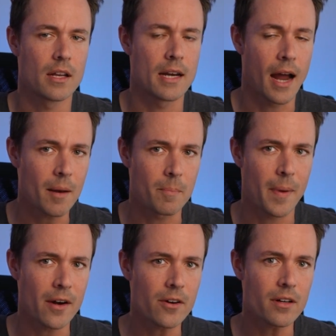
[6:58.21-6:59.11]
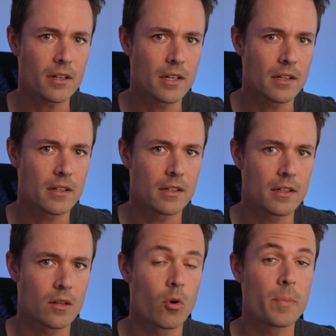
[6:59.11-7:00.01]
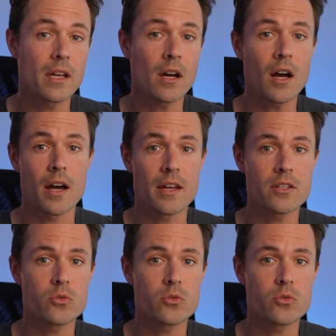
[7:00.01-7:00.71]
not better? Well, because